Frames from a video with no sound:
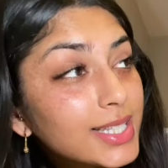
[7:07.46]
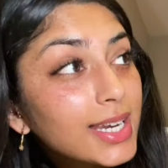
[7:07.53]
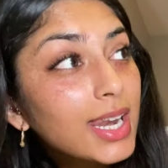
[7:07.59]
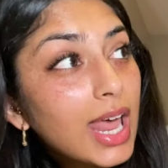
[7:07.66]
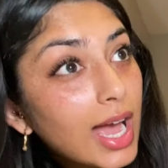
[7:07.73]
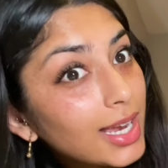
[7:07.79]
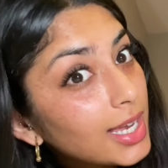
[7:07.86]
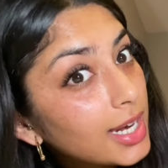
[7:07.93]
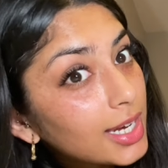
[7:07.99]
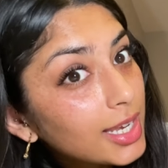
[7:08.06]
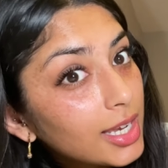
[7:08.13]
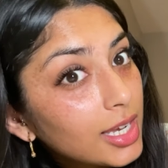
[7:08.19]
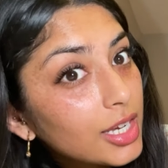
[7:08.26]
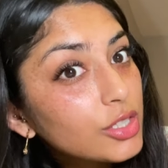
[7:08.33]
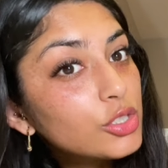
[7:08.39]

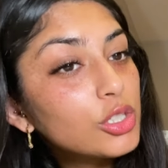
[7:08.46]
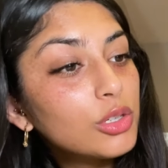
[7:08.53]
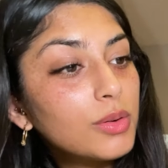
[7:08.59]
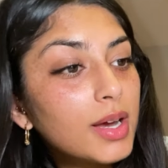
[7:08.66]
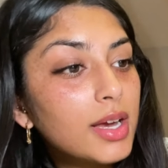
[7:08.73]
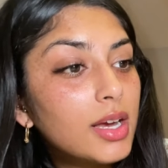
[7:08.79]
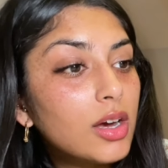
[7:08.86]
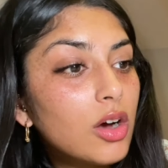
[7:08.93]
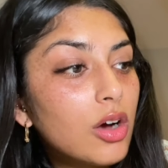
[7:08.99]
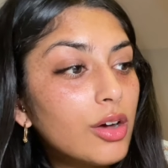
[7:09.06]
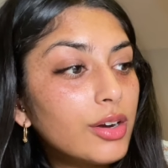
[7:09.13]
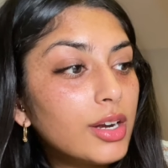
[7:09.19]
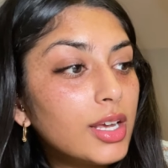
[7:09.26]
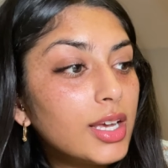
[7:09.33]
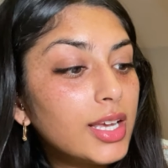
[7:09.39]
likely do it
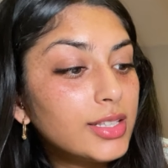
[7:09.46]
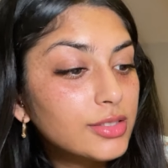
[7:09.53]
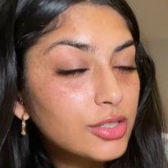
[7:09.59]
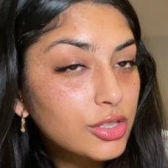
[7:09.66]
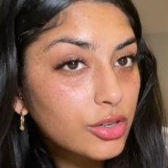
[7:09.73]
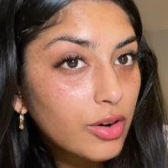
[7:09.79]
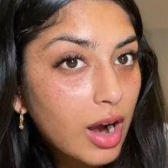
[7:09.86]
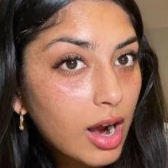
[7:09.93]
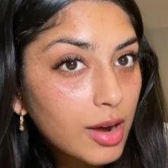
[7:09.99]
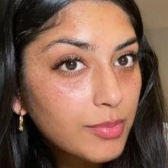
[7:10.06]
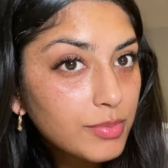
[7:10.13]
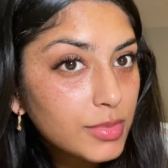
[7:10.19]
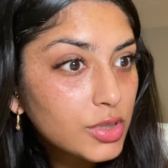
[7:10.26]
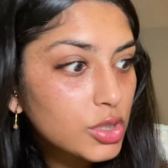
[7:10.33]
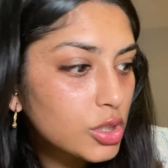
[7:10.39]
on
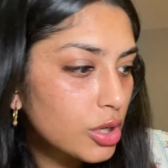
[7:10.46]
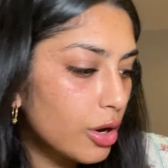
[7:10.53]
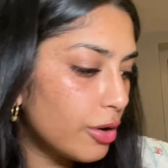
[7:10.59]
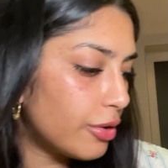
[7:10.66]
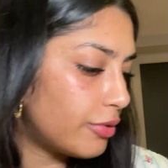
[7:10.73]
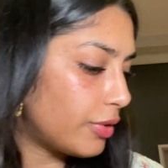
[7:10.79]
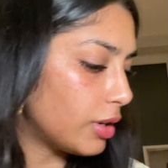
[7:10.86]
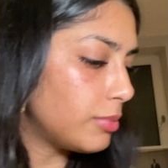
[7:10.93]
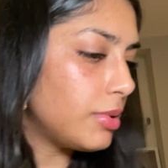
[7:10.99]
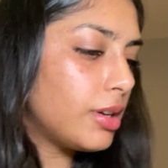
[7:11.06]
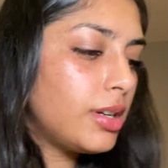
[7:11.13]
Instagram. So follow me on